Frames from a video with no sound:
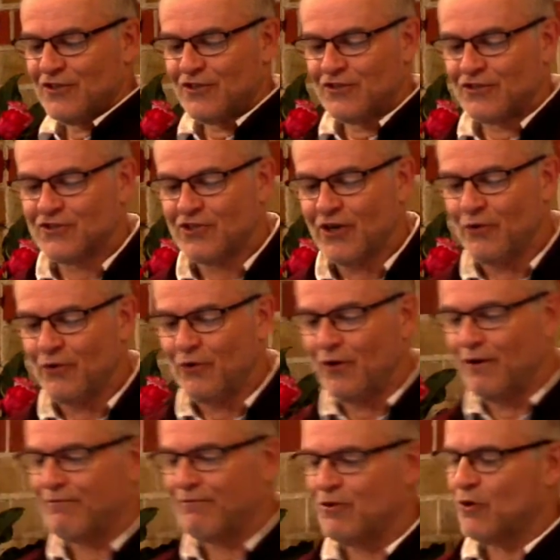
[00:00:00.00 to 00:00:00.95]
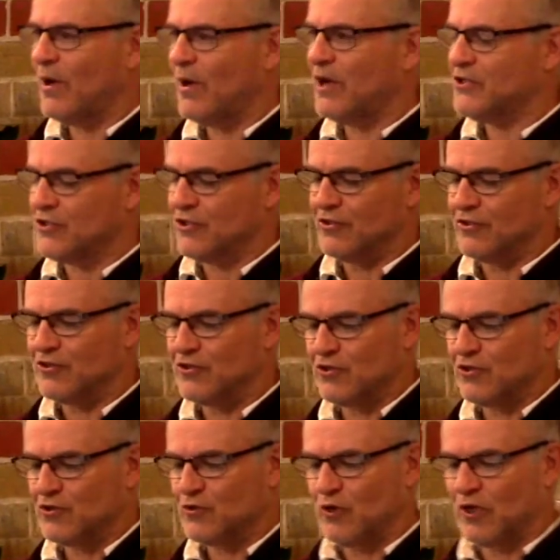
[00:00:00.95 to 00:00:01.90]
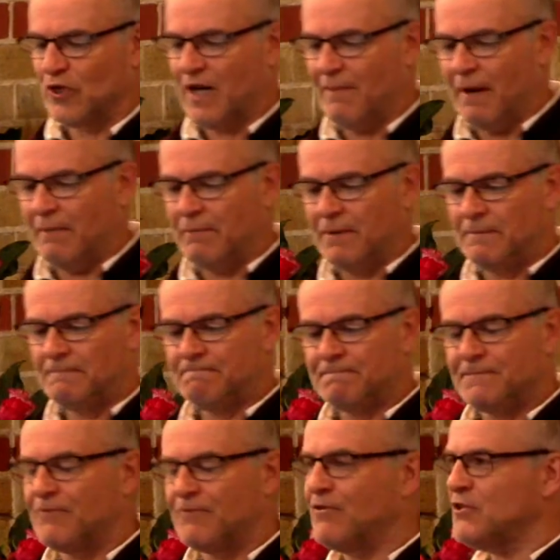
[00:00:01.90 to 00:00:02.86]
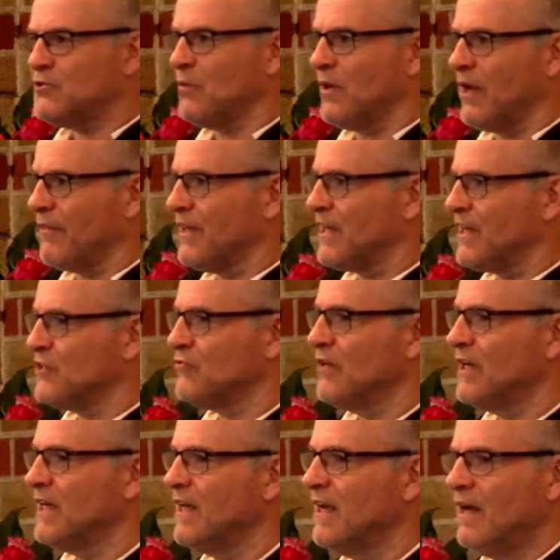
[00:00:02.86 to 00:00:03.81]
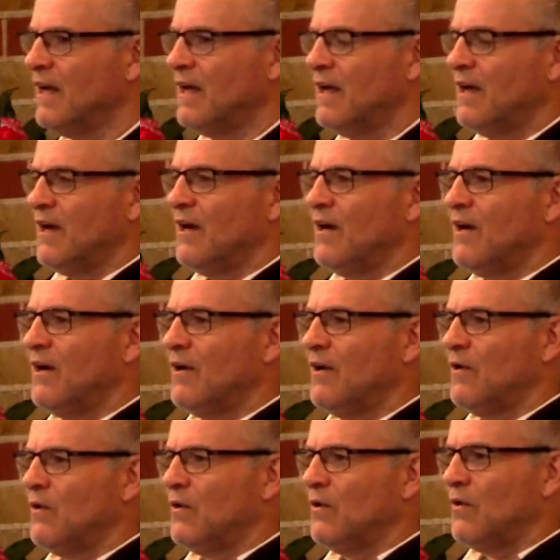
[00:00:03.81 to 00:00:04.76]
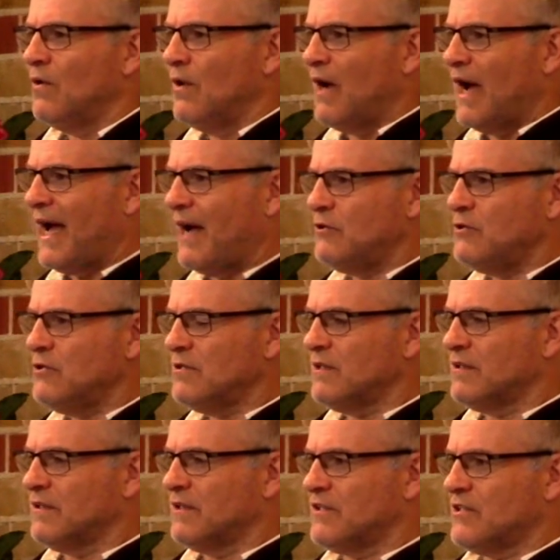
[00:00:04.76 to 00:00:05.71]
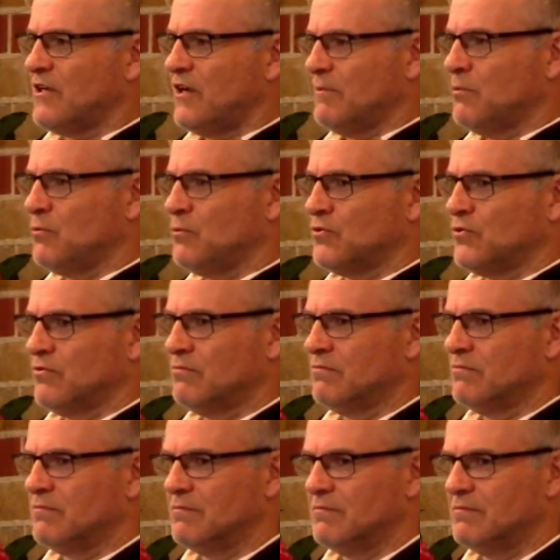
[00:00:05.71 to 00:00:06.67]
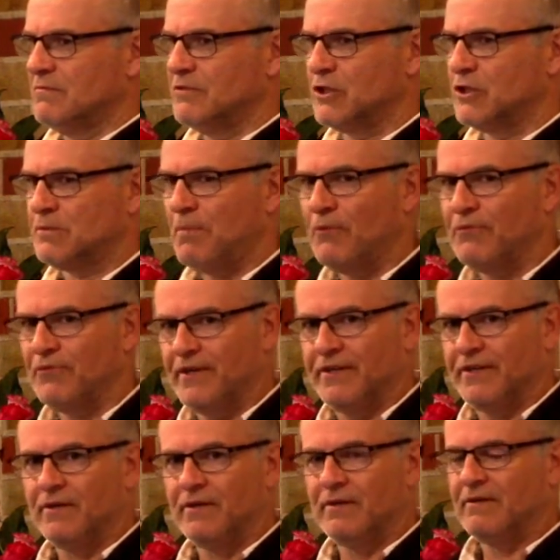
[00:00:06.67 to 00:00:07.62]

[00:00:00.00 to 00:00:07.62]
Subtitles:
So a few questions that sort of come up. The first one, I think, is really, how do you think the disciples responded